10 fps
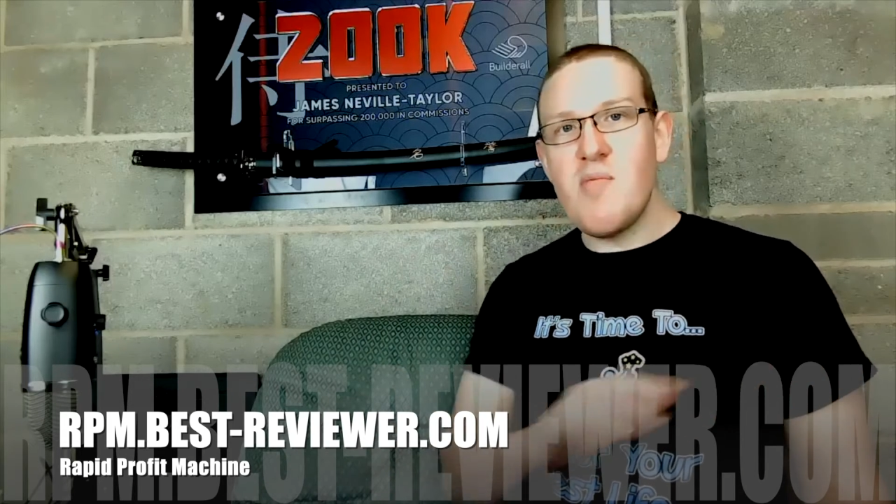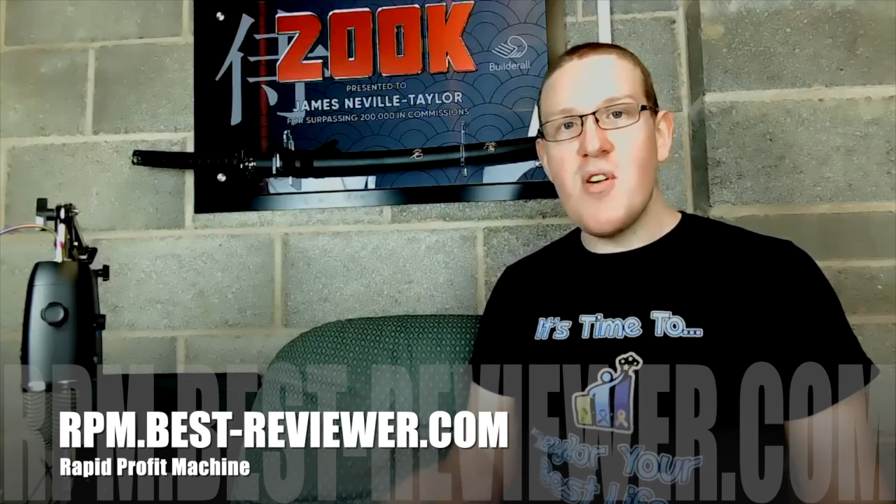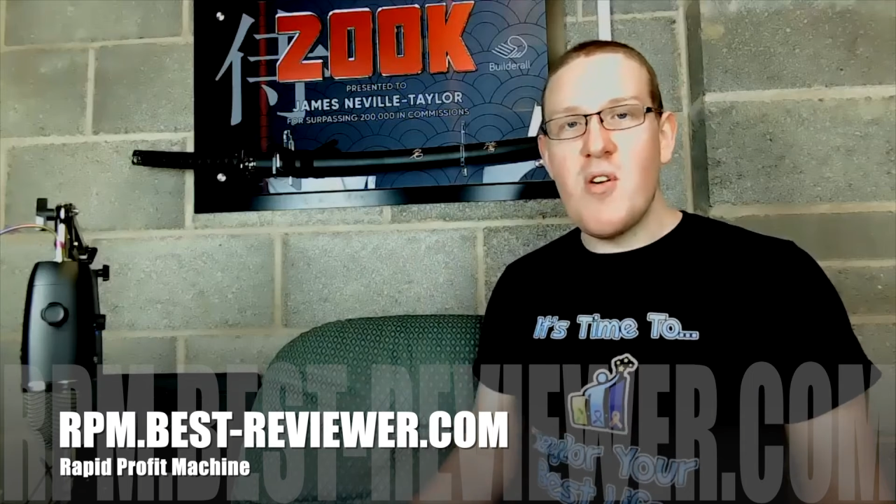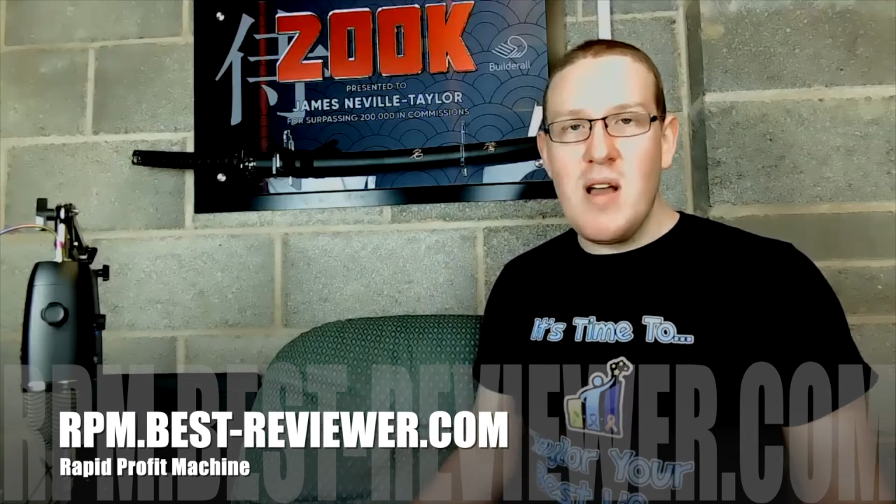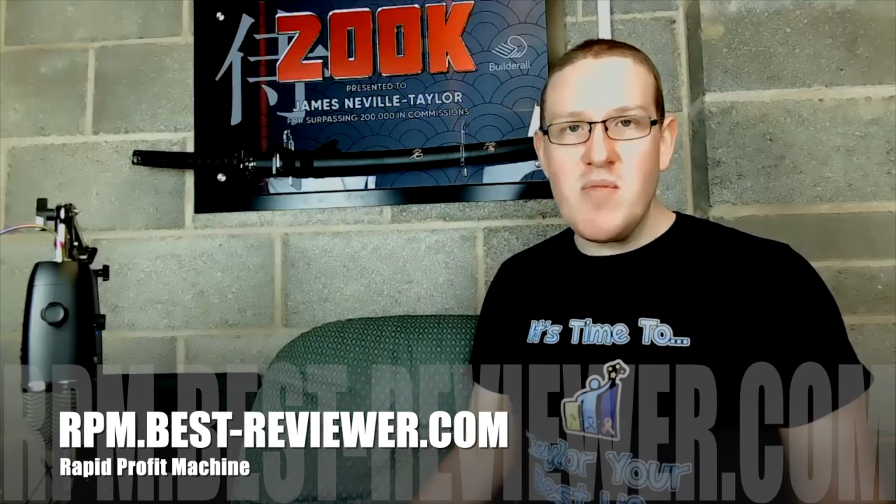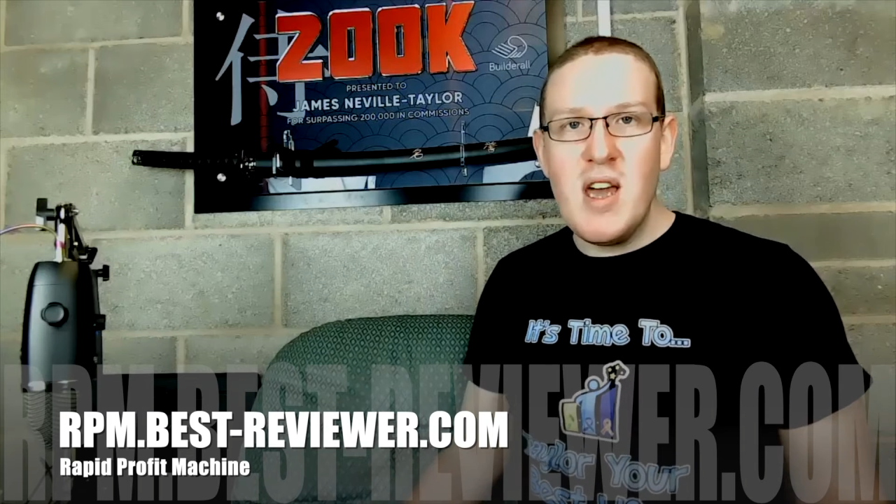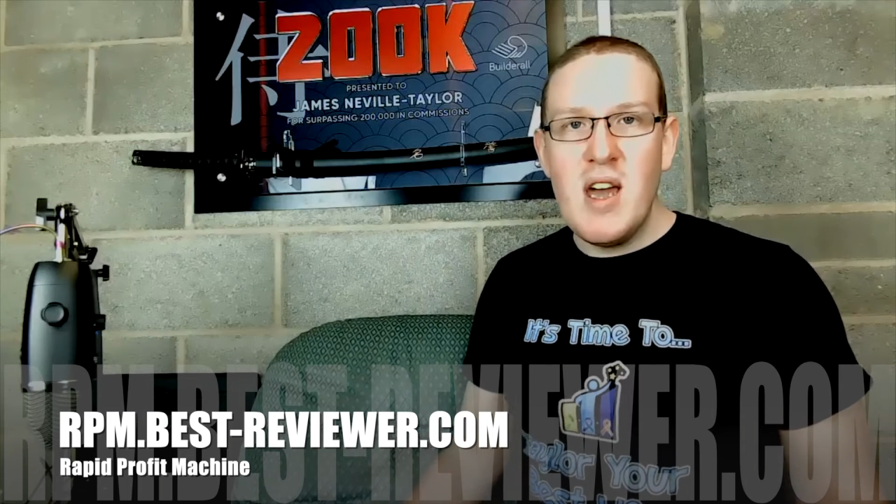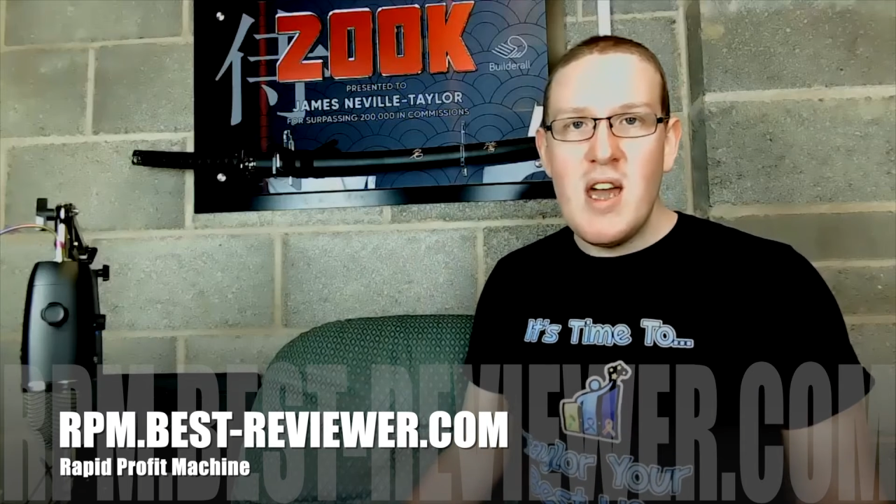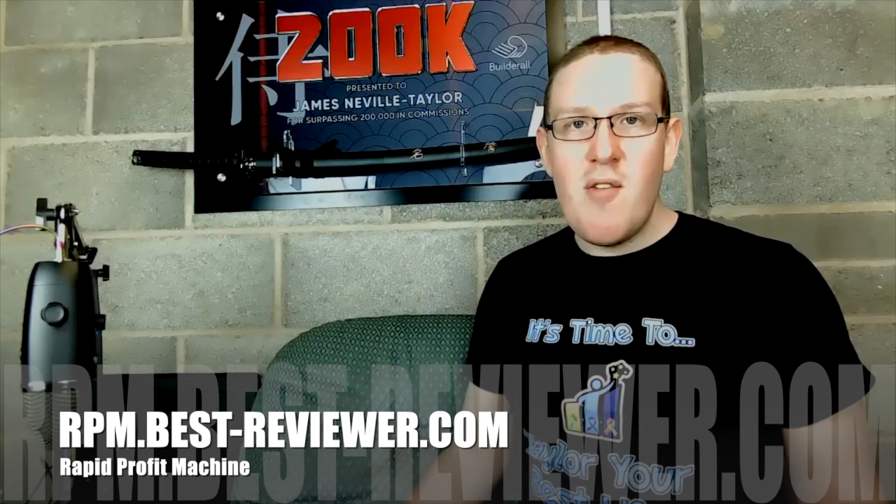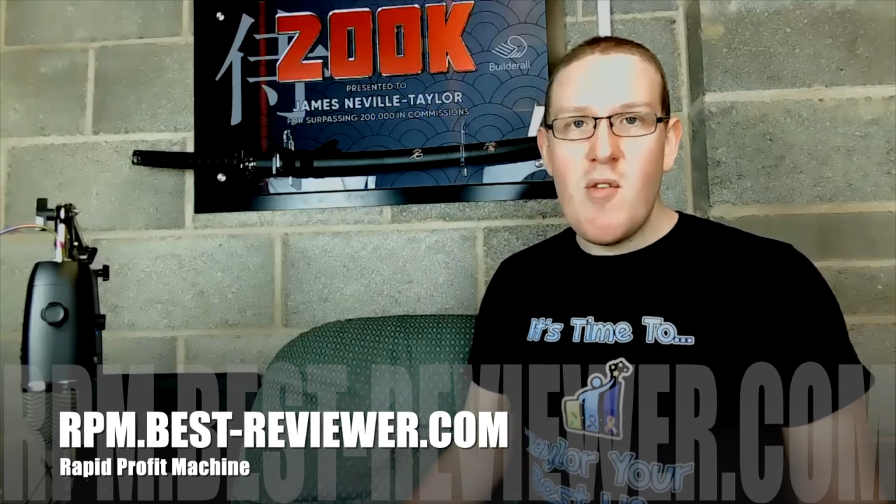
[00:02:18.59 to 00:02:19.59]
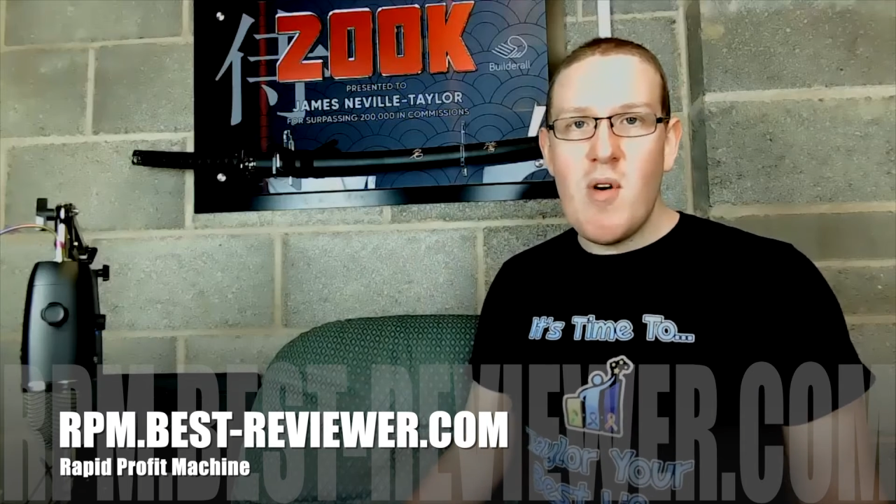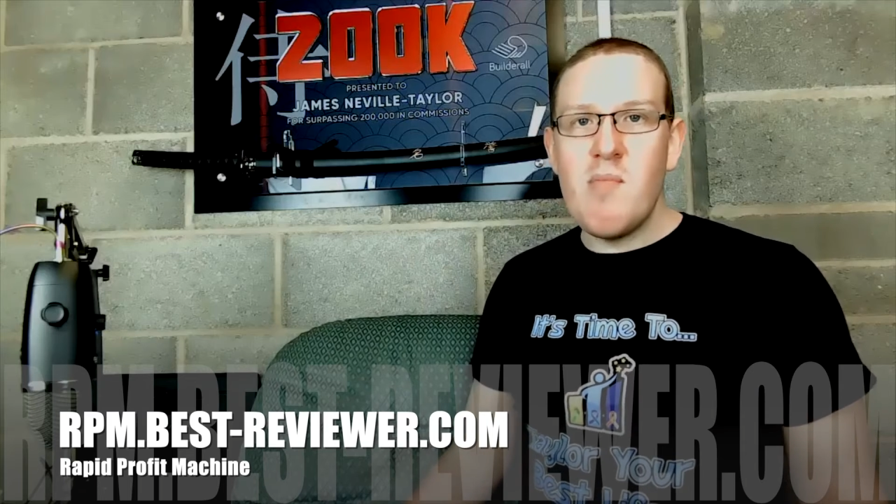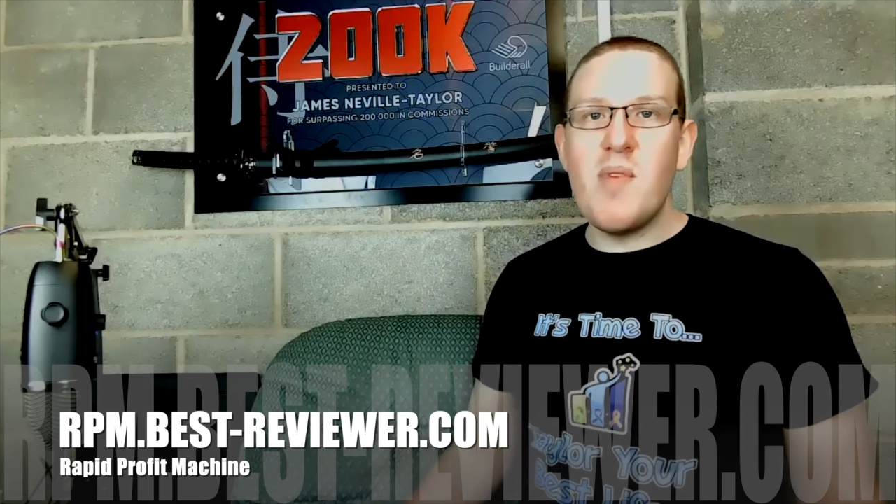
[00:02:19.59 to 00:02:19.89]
programs if you want,